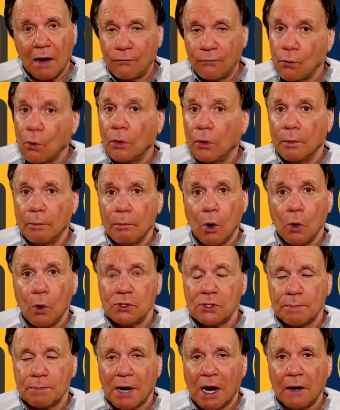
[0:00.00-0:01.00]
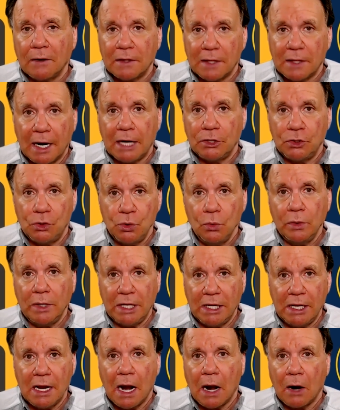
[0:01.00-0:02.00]
for the most part than I do
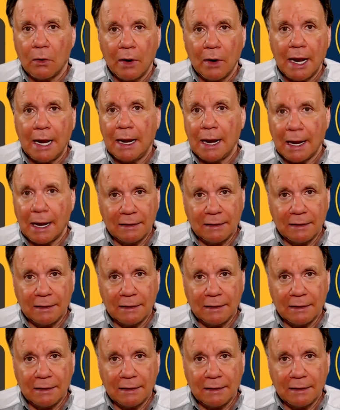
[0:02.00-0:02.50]
ERA.